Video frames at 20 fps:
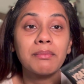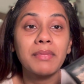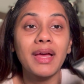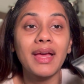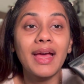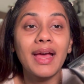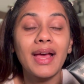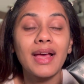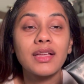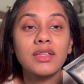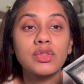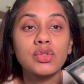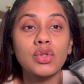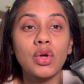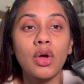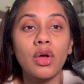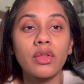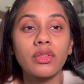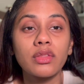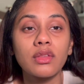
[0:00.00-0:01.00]
my hands
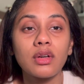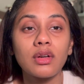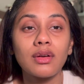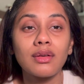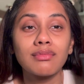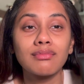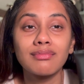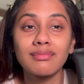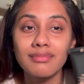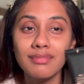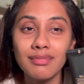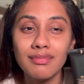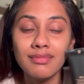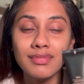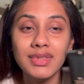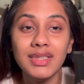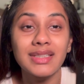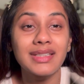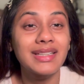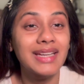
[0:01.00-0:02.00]
on the
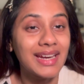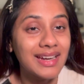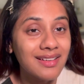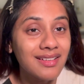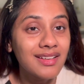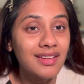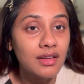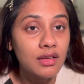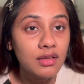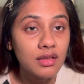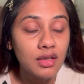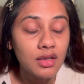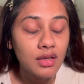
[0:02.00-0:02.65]
tint.